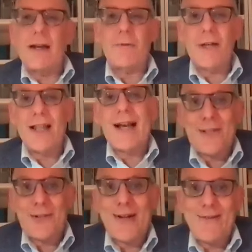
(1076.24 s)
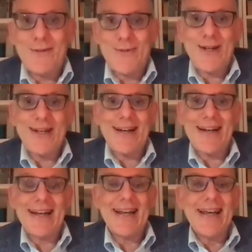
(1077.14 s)
realized when I was working on
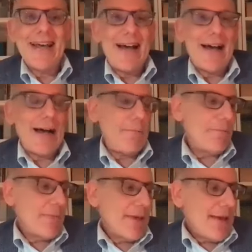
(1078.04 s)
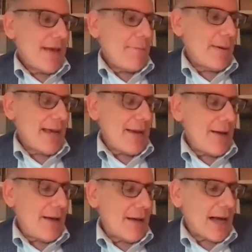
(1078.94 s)
it. But
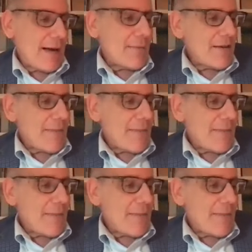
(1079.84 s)
comedy of